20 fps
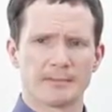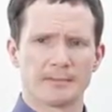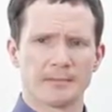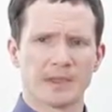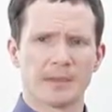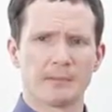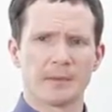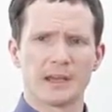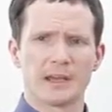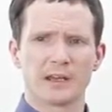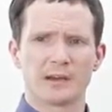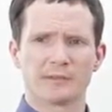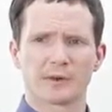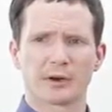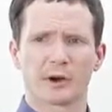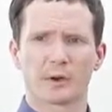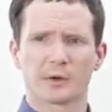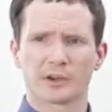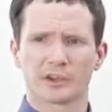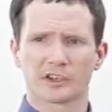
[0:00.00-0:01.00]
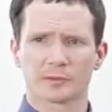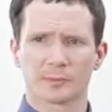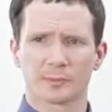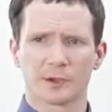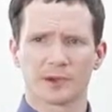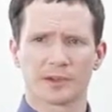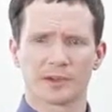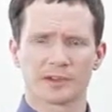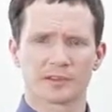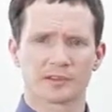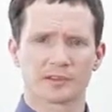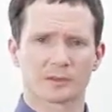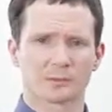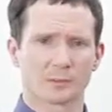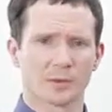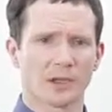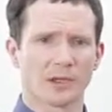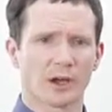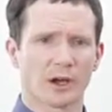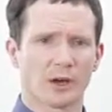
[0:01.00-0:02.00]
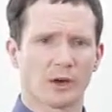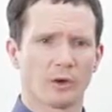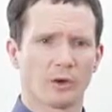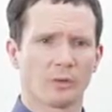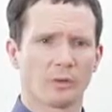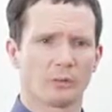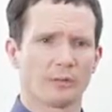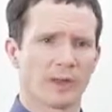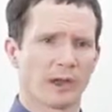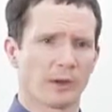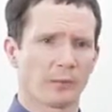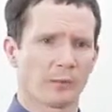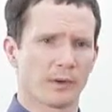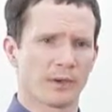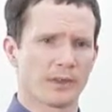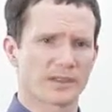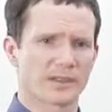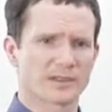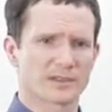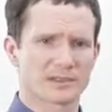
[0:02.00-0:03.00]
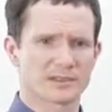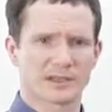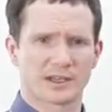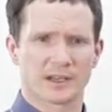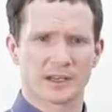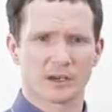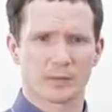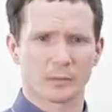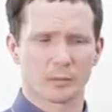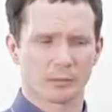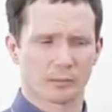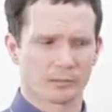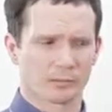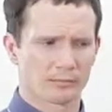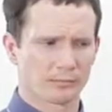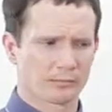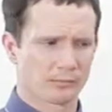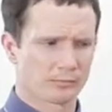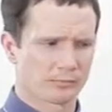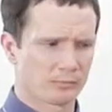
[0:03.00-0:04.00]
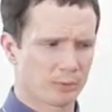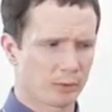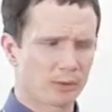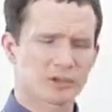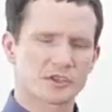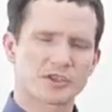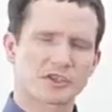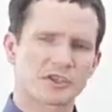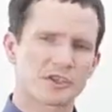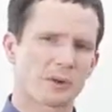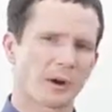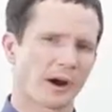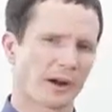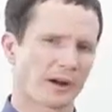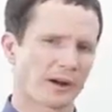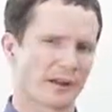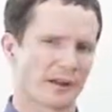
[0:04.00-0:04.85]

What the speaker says: In many of our own experience, we know that when it's pushed too hard